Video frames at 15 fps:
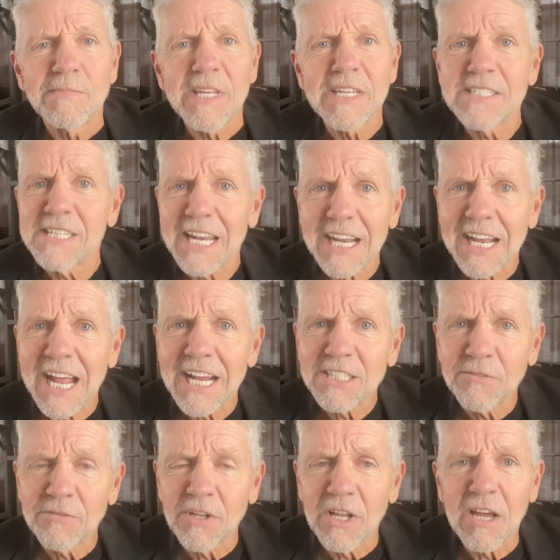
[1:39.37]
Is that an act
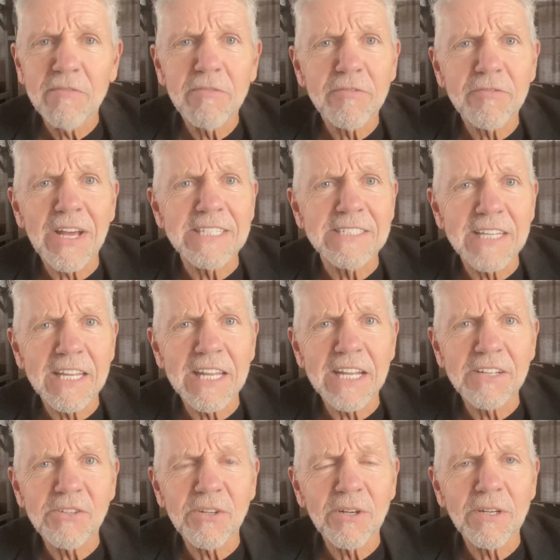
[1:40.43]
of love if I say
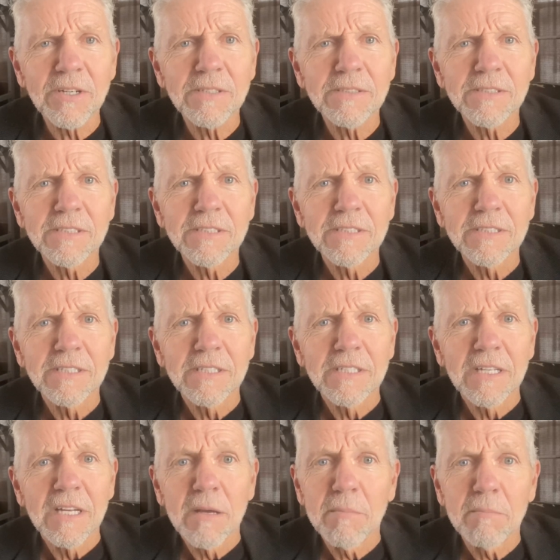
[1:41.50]
that to her?
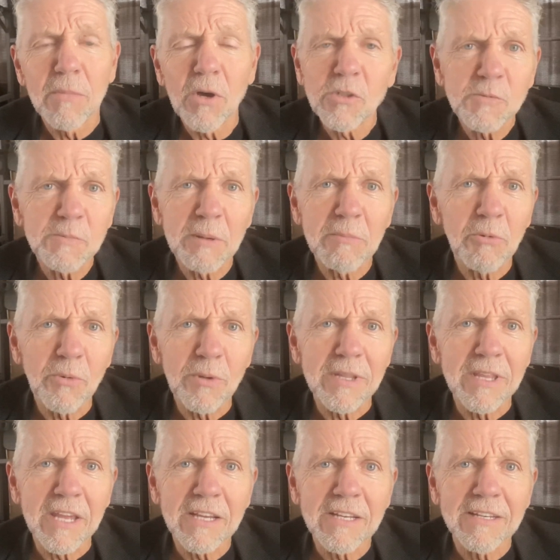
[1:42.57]
Most people would
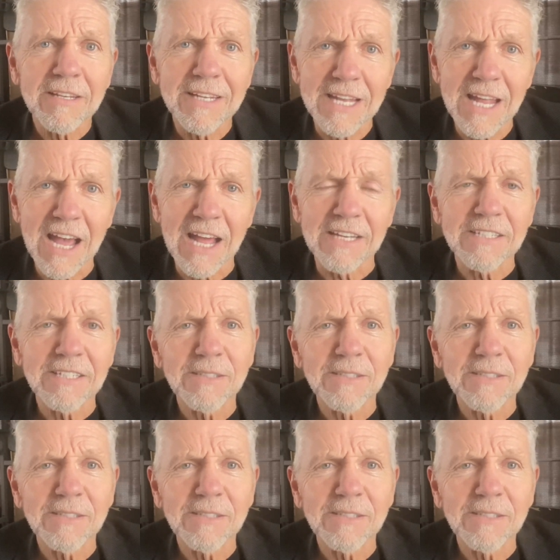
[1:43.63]
think not.